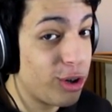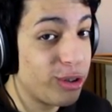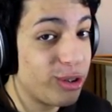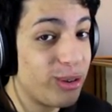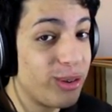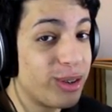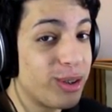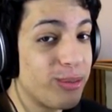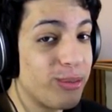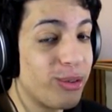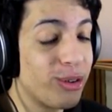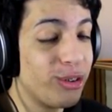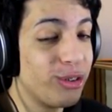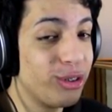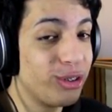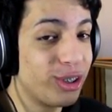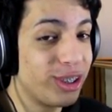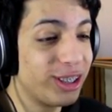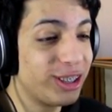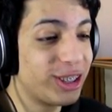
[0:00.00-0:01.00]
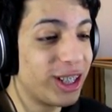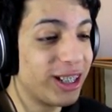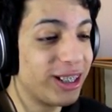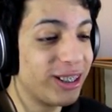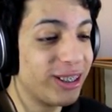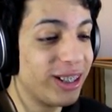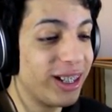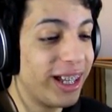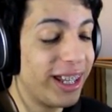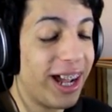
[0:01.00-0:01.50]
join the RiskRim if you're new to the
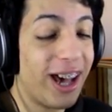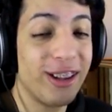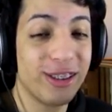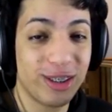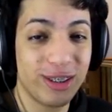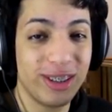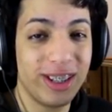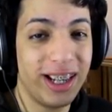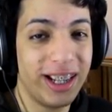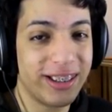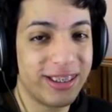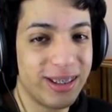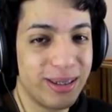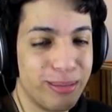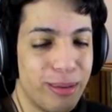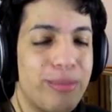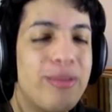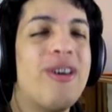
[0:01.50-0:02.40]
channel. And I'll see you the next time.